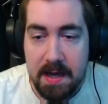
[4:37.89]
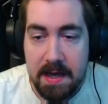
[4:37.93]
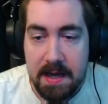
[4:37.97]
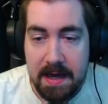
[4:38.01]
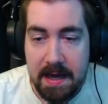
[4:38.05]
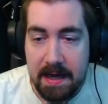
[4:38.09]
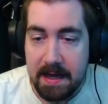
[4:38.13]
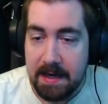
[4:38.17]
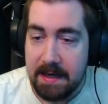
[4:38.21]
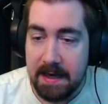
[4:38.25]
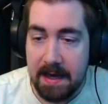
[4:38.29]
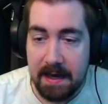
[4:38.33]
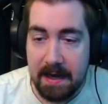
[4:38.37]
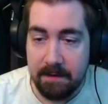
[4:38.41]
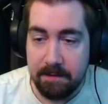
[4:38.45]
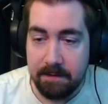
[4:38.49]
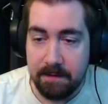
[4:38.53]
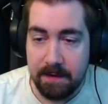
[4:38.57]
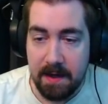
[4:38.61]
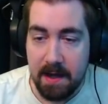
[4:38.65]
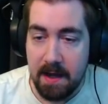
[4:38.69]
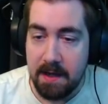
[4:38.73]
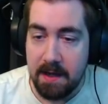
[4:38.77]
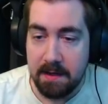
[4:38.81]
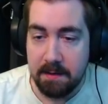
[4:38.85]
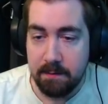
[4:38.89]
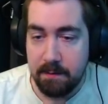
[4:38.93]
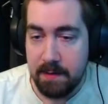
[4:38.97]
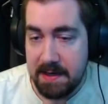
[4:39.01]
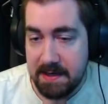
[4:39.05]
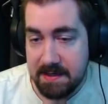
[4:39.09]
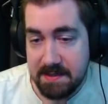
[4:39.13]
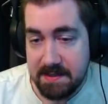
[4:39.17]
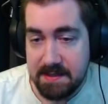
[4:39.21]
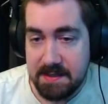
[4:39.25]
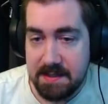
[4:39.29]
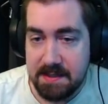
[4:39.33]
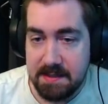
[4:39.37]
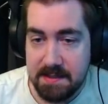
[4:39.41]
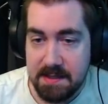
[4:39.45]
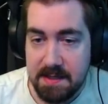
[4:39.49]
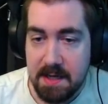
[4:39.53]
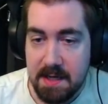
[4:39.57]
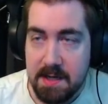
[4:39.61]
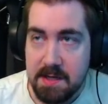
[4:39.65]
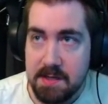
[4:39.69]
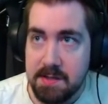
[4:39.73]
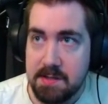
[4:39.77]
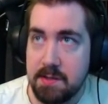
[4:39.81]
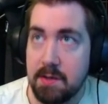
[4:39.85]
And every item has this.
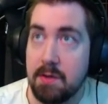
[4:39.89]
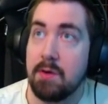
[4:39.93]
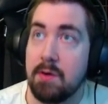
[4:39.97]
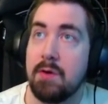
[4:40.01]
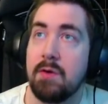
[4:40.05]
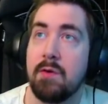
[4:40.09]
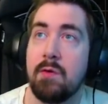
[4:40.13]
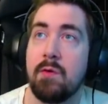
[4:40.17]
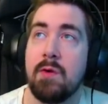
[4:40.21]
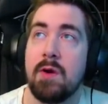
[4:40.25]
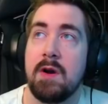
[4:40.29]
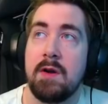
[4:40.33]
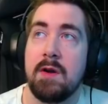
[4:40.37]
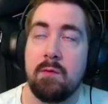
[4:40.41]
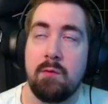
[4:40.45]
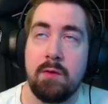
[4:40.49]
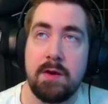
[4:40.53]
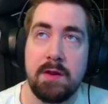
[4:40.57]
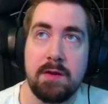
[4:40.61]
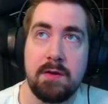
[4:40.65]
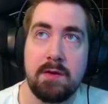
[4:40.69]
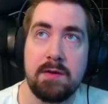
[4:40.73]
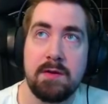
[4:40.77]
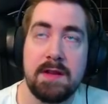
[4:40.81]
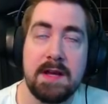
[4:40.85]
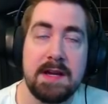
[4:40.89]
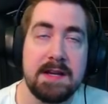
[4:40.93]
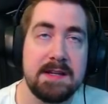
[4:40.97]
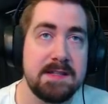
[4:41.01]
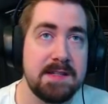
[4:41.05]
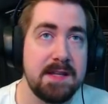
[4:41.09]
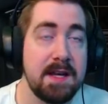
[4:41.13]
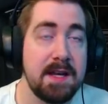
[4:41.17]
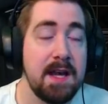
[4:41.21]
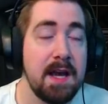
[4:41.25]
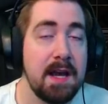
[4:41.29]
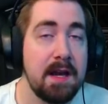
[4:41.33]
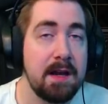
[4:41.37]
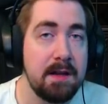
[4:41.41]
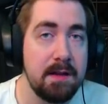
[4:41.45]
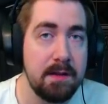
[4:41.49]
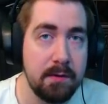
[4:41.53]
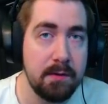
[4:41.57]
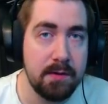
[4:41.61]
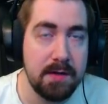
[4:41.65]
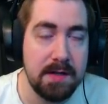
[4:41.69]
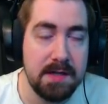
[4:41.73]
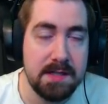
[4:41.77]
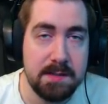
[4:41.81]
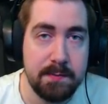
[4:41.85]
So whether that is like a
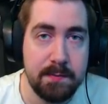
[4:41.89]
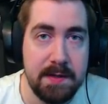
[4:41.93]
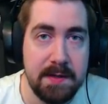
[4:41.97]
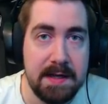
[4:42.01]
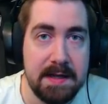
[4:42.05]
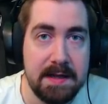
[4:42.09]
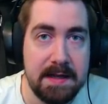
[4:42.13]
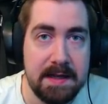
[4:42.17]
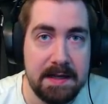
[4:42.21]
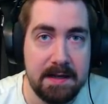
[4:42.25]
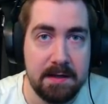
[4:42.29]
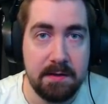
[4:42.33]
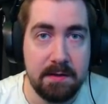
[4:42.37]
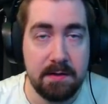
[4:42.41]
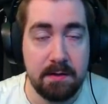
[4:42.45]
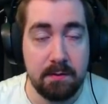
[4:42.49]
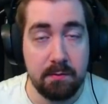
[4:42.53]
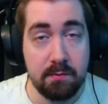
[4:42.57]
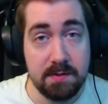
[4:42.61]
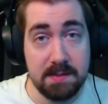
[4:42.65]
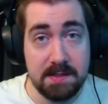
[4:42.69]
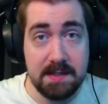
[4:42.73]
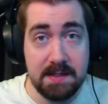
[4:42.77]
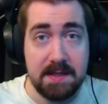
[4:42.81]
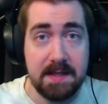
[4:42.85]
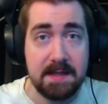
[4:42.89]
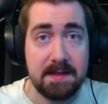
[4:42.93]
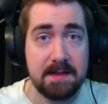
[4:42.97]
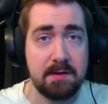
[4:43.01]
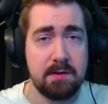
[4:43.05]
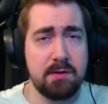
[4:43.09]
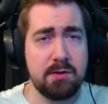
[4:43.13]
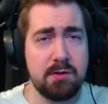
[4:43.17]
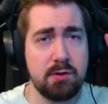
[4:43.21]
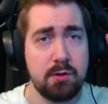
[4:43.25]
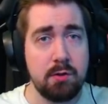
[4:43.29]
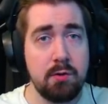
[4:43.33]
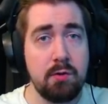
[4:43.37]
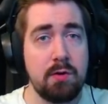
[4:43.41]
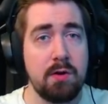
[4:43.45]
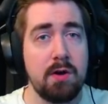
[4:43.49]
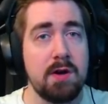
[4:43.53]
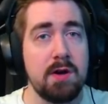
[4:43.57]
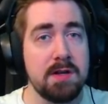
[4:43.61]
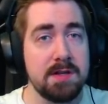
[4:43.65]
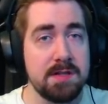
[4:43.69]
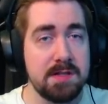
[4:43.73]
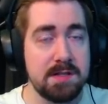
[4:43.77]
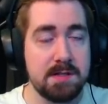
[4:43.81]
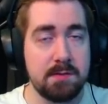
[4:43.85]
glorious plate later, you will see that there are 2
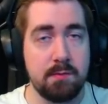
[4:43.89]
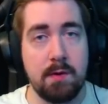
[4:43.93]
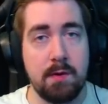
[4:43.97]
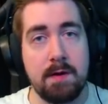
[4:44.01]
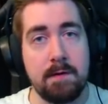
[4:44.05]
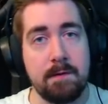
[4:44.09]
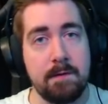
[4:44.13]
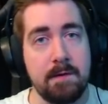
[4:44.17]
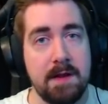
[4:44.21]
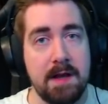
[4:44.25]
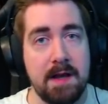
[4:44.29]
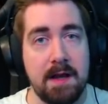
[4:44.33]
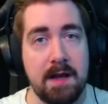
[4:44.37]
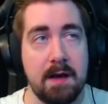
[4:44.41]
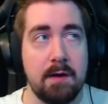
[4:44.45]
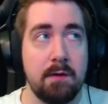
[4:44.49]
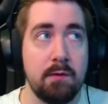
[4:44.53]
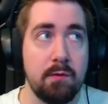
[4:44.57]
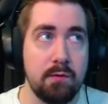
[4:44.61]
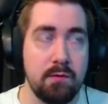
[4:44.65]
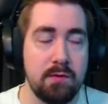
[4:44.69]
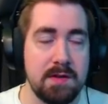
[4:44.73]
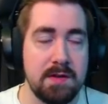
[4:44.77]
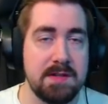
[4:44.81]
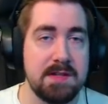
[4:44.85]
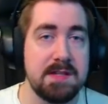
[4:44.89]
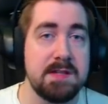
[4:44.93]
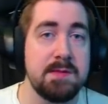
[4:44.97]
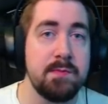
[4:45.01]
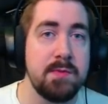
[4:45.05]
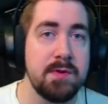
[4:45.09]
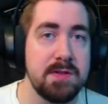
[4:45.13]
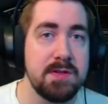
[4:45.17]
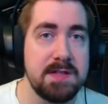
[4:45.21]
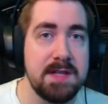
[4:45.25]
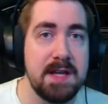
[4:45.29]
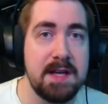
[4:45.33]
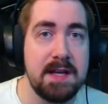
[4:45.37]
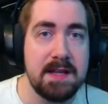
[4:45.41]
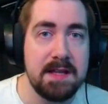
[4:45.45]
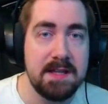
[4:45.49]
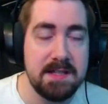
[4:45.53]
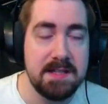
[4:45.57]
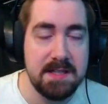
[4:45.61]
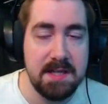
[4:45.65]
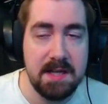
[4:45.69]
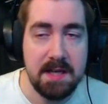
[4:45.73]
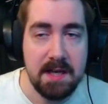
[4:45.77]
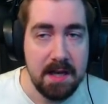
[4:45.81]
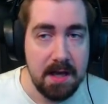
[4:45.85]
costs. One for like ooh, this is most likely
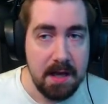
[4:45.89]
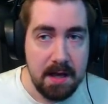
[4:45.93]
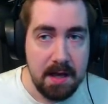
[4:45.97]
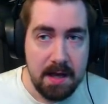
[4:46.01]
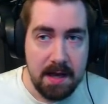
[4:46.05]
shit.